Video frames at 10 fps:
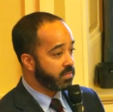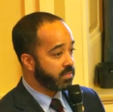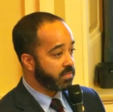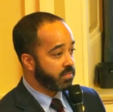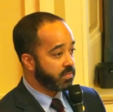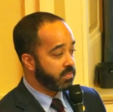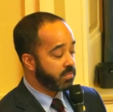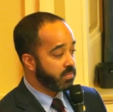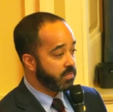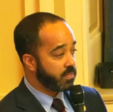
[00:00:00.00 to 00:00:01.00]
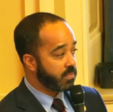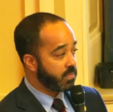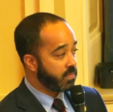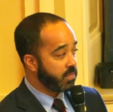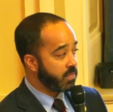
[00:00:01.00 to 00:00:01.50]

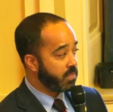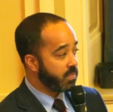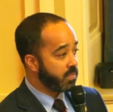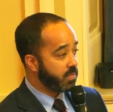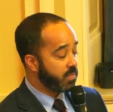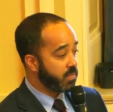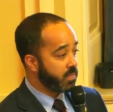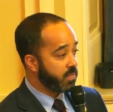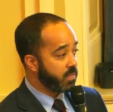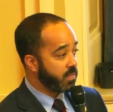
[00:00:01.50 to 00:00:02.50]
(silence)